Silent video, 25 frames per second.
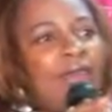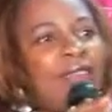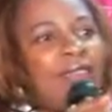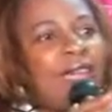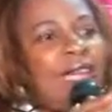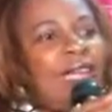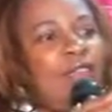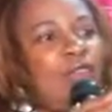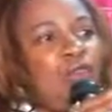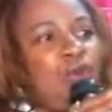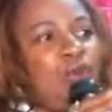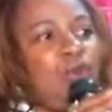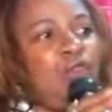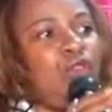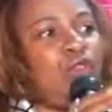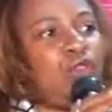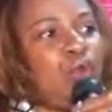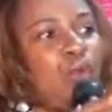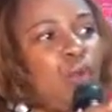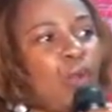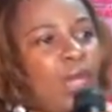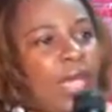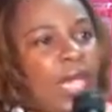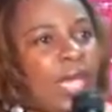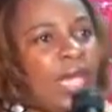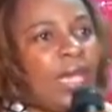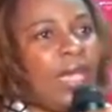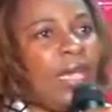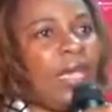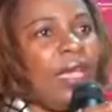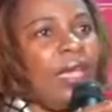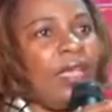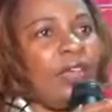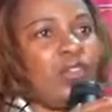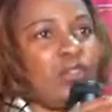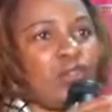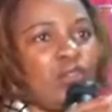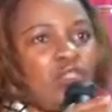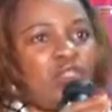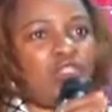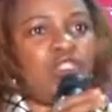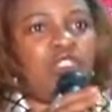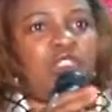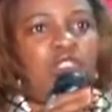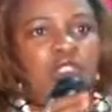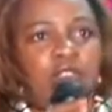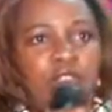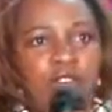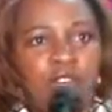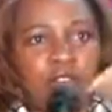What are you doing to
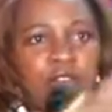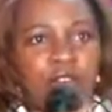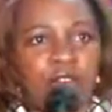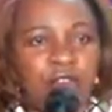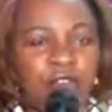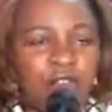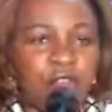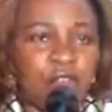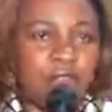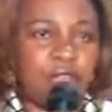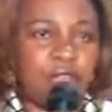serve?